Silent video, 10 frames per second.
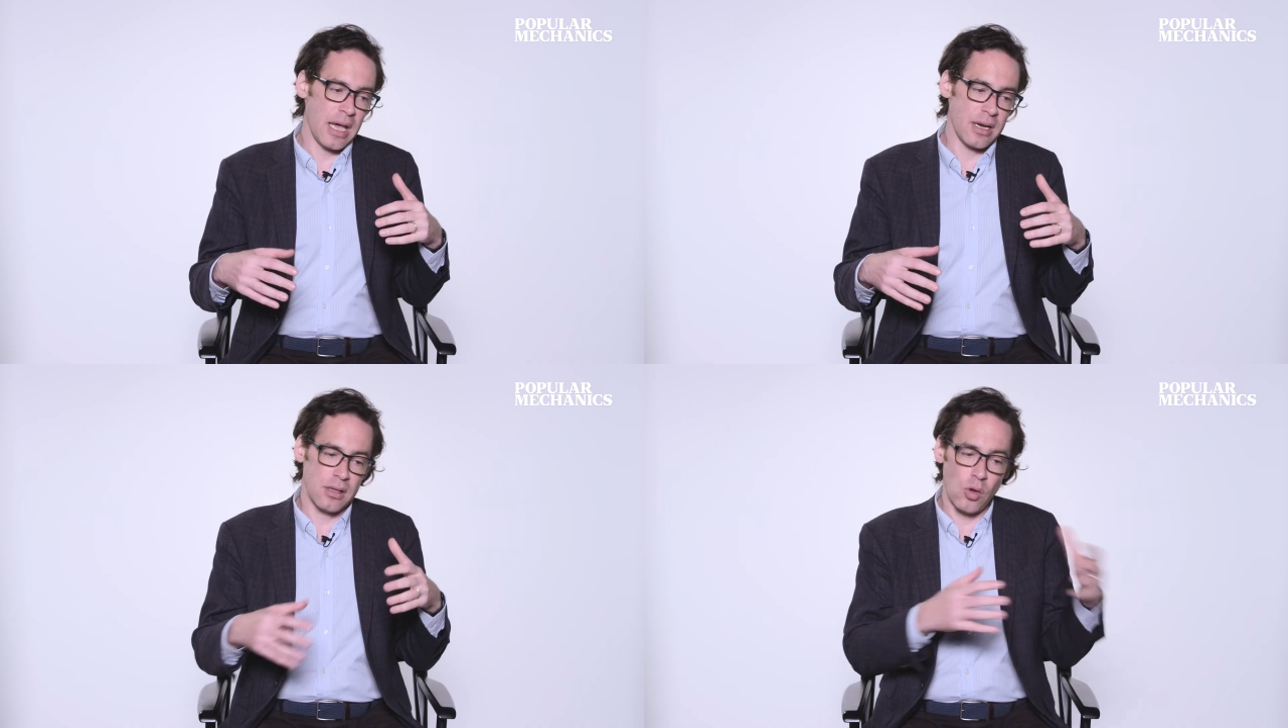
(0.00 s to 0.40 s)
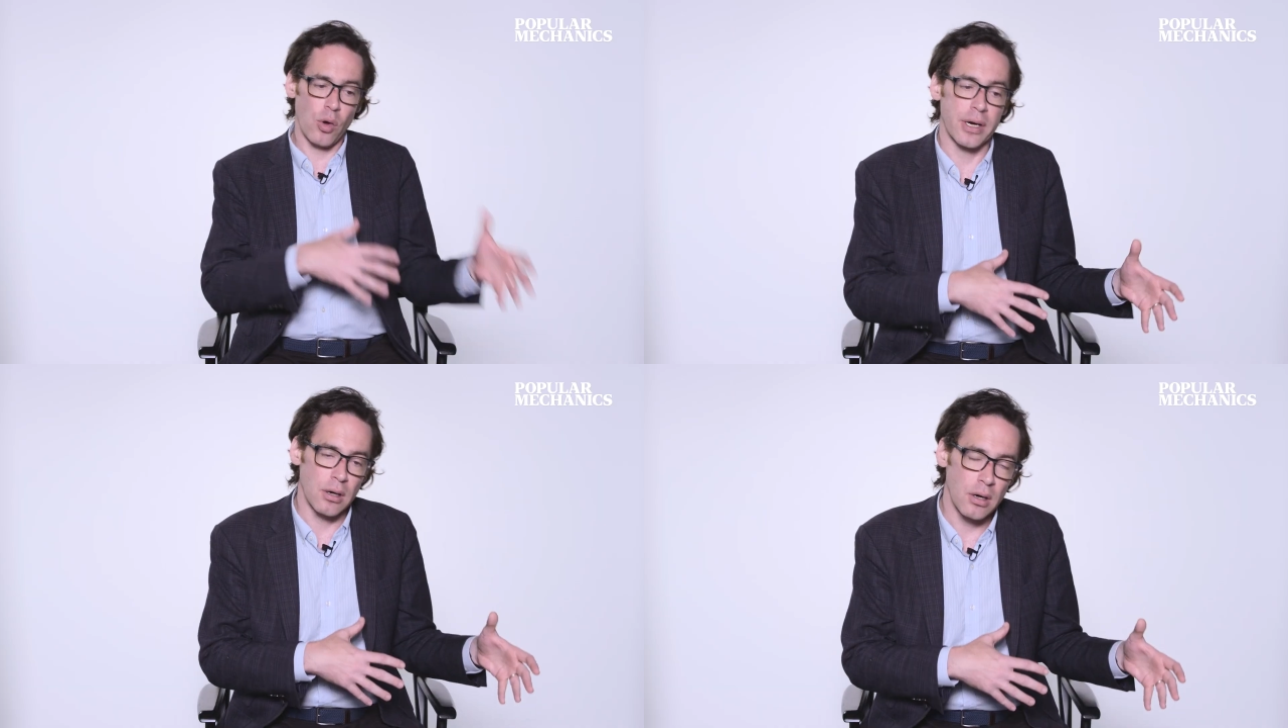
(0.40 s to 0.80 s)
and a
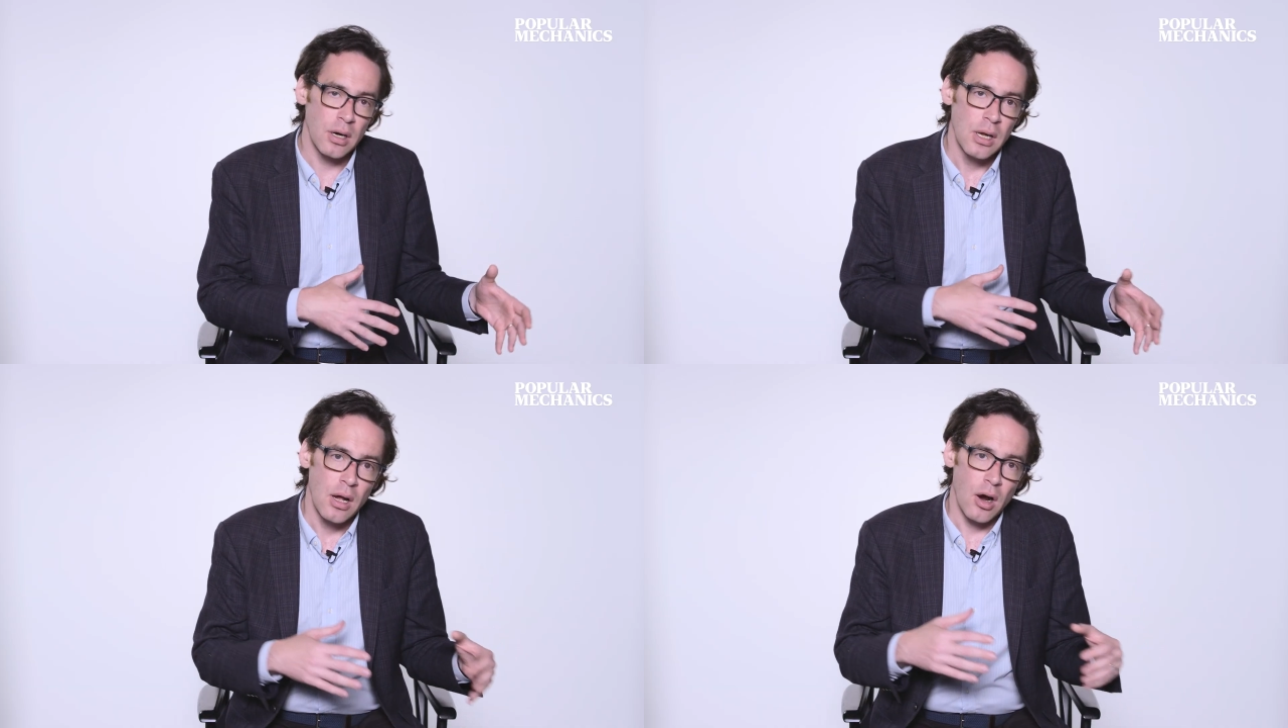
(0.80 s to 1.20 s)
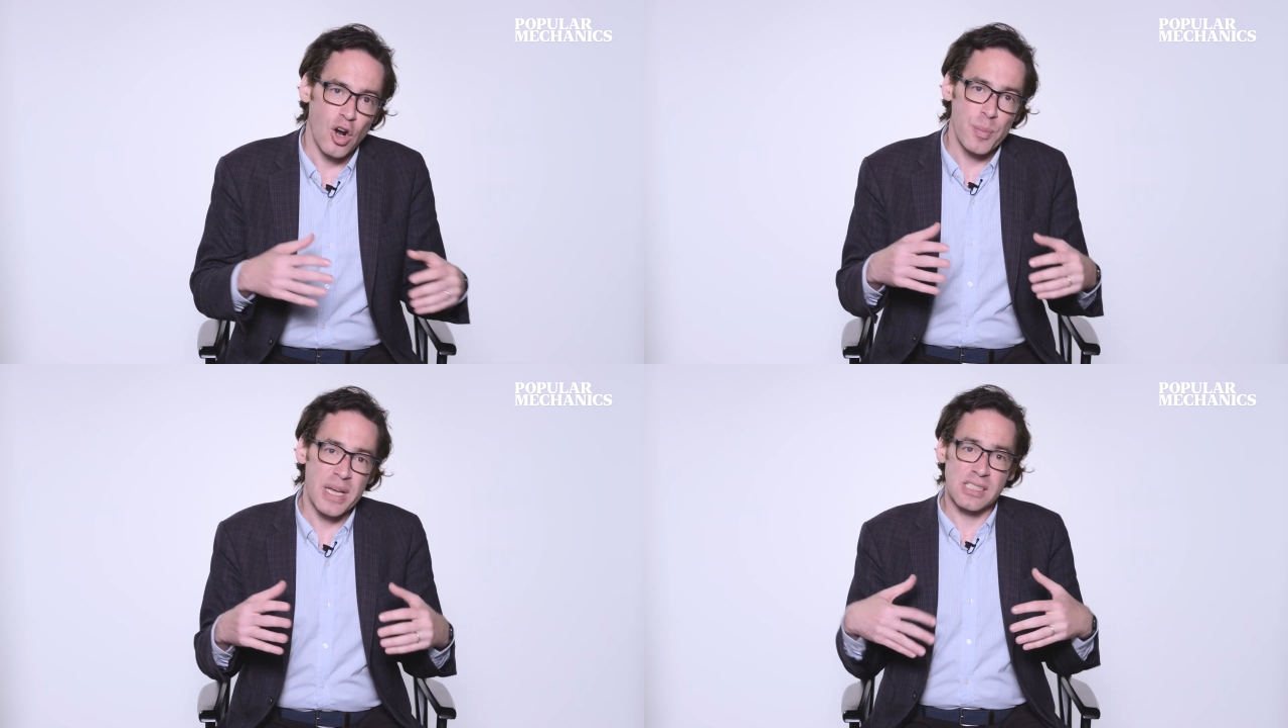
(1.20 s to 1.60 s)
lawyer
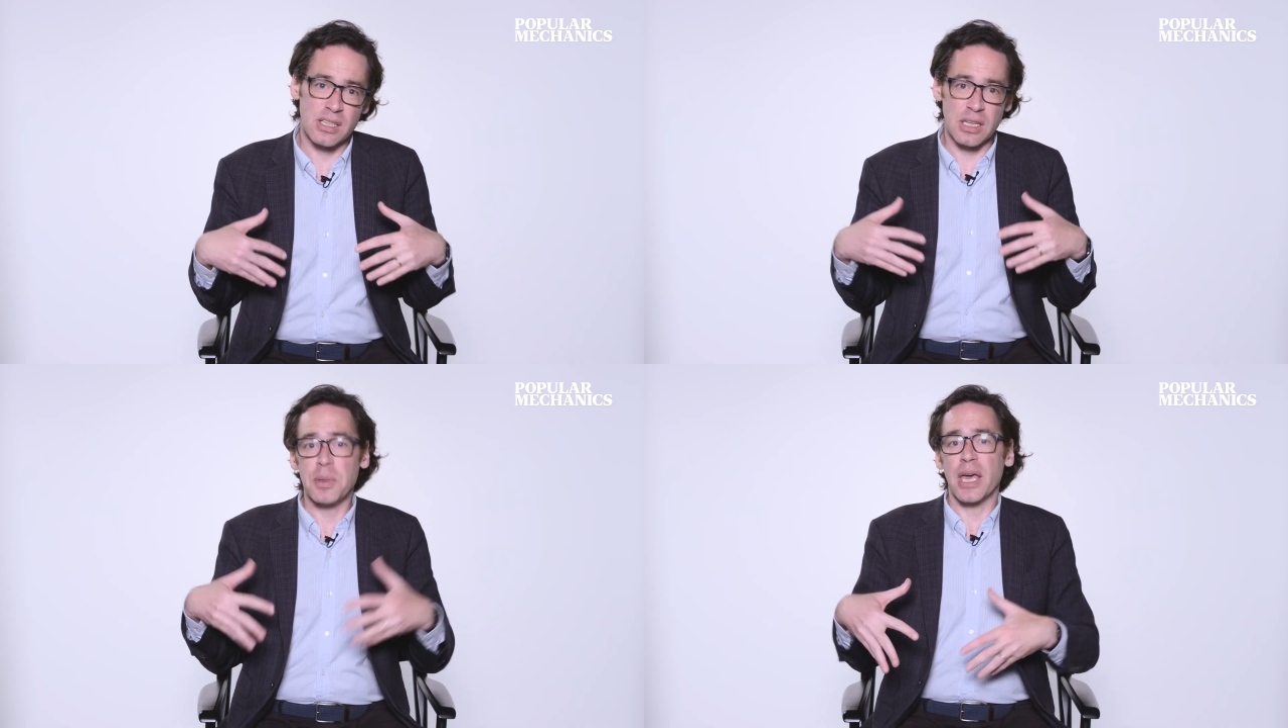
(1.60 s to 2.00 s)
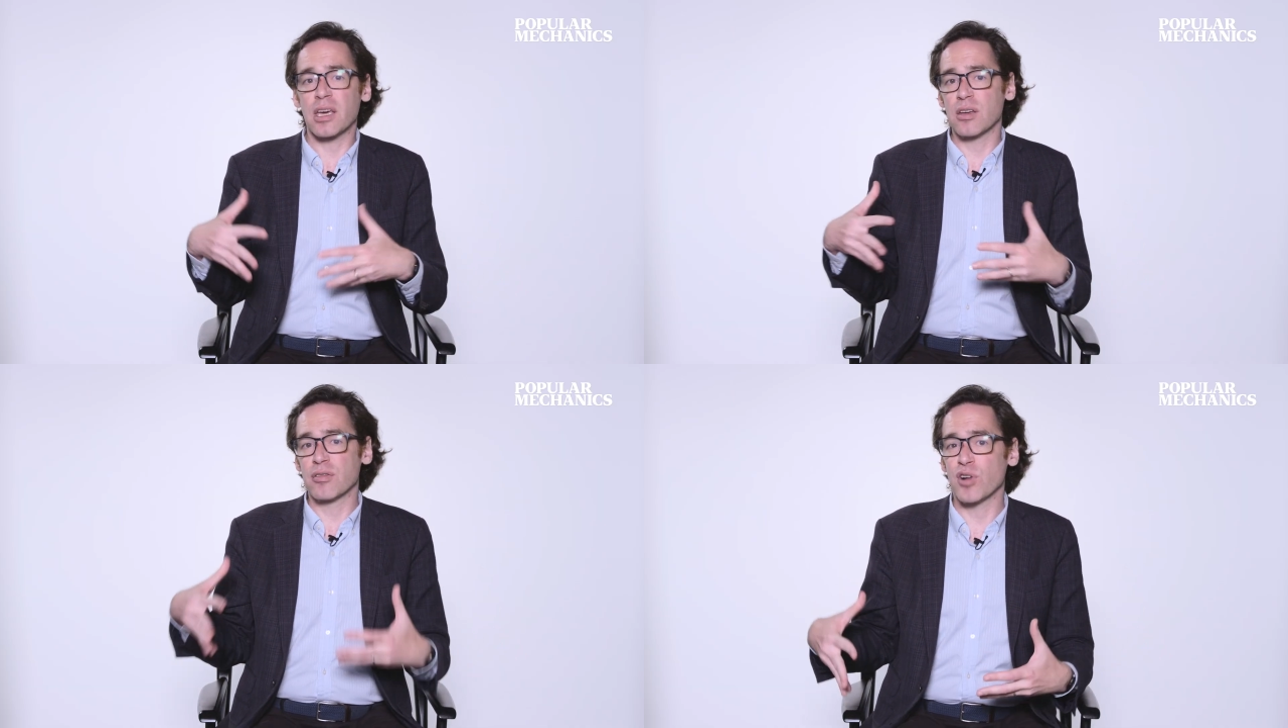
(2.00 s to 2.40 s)
are basically
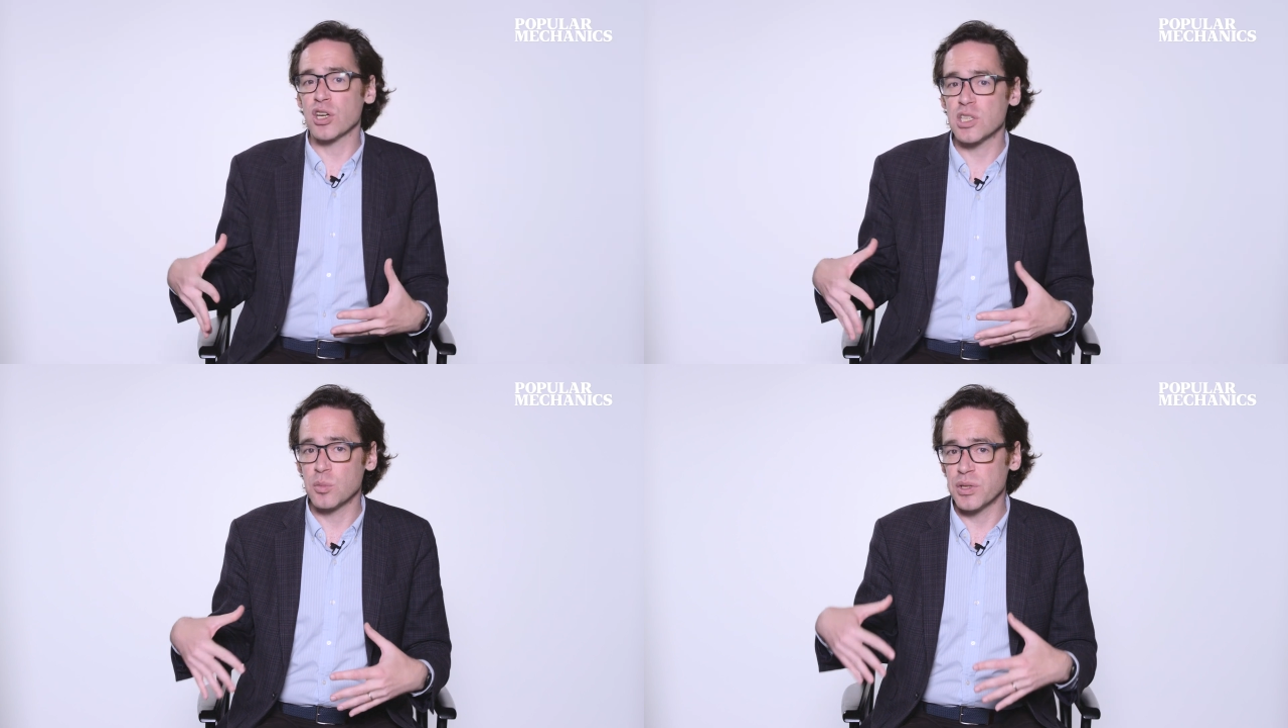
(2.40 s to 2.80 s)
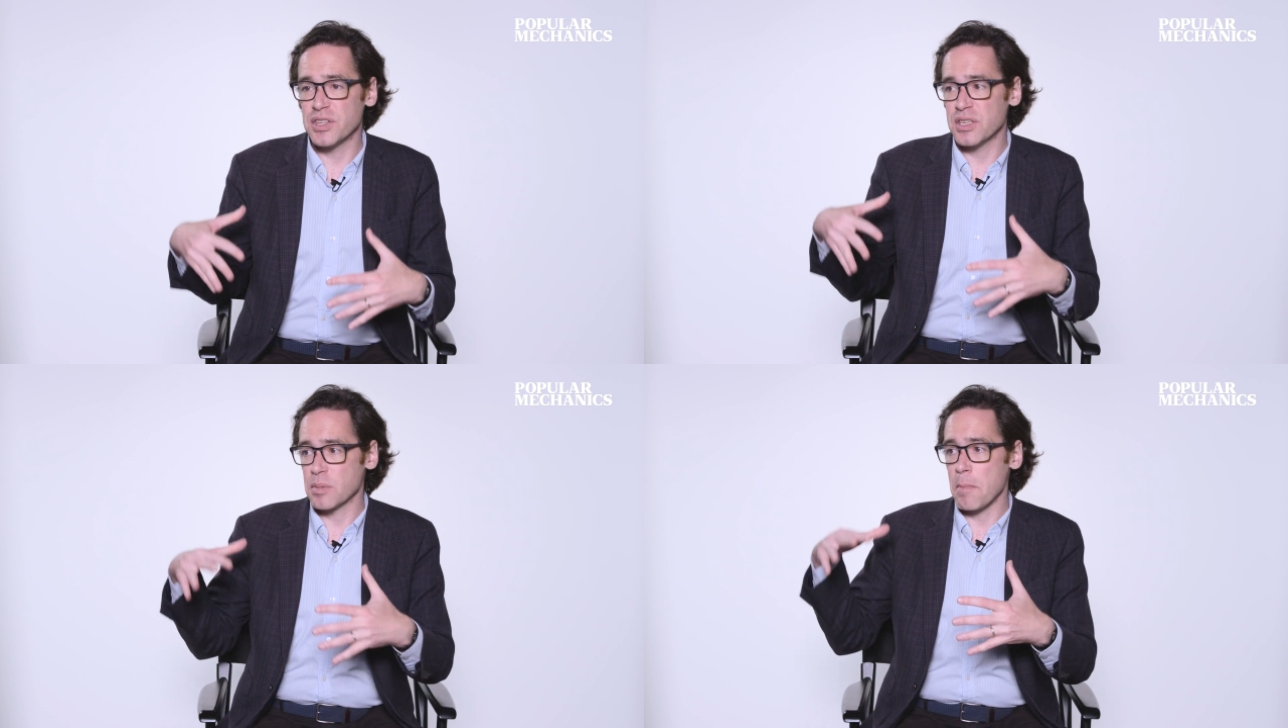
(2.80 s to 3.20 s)
being confronted with
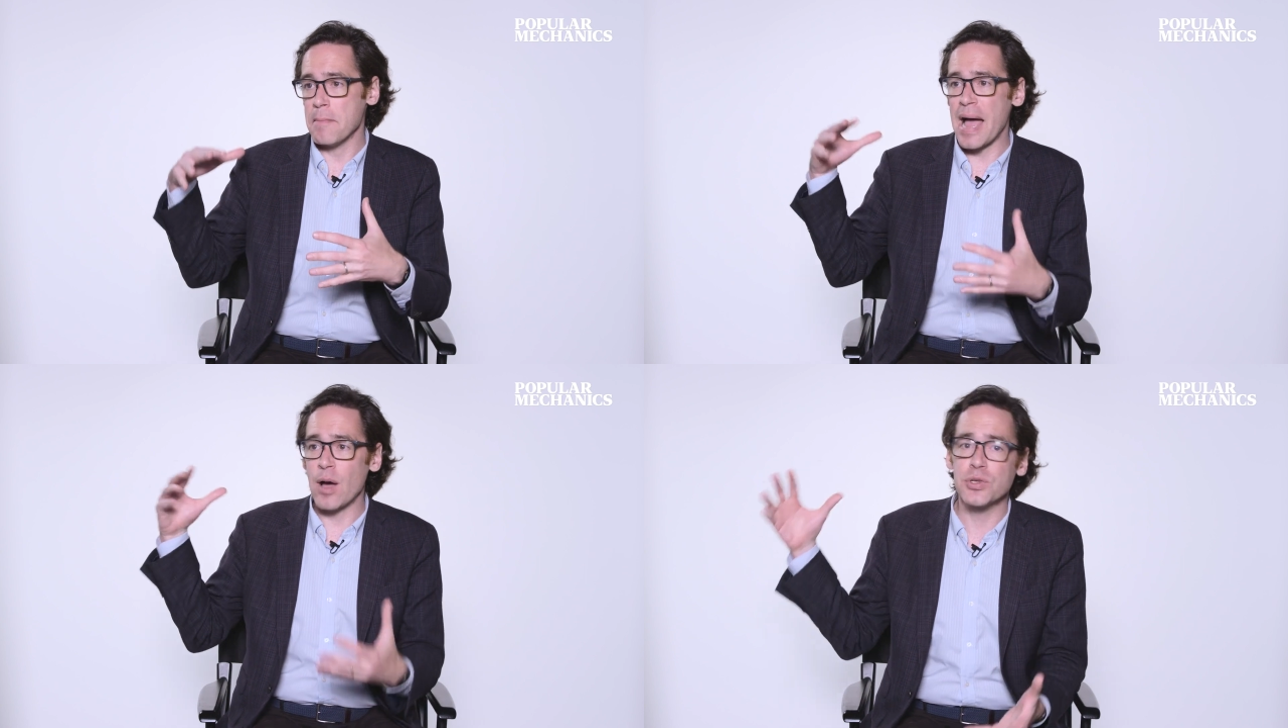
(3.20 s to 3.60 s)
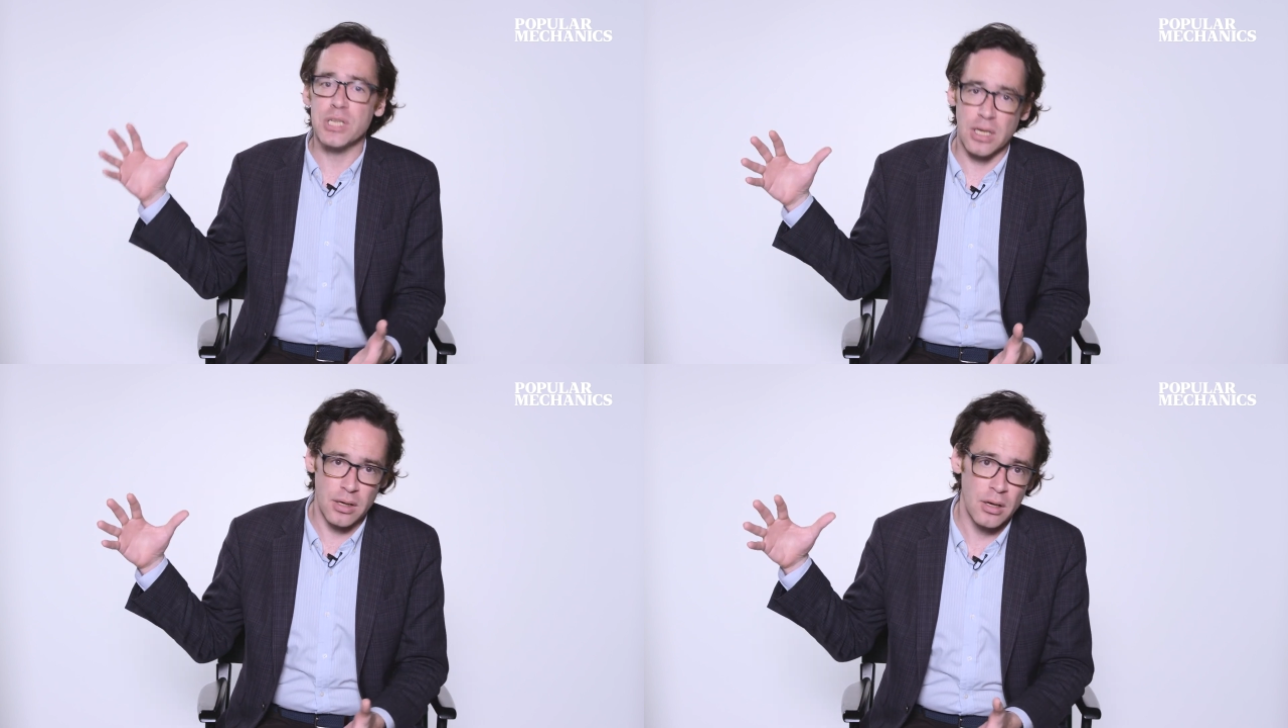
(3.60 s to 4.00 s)
this
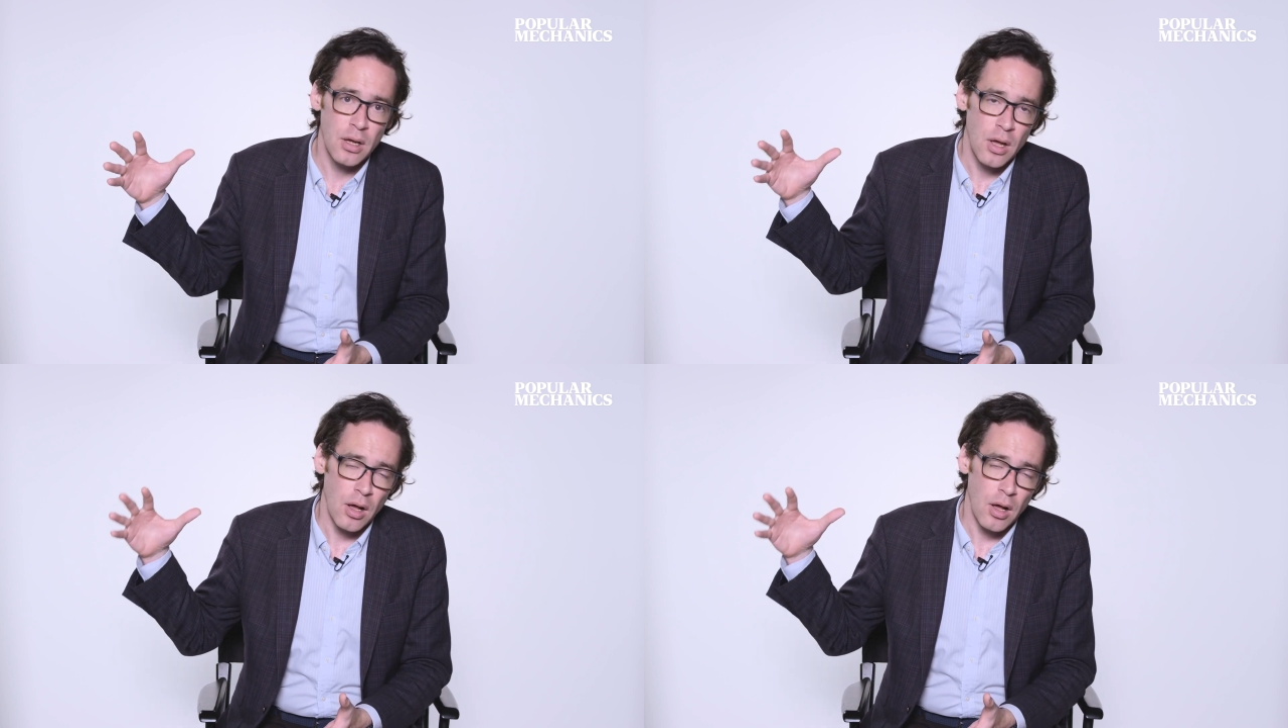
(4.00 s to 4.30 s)
mountain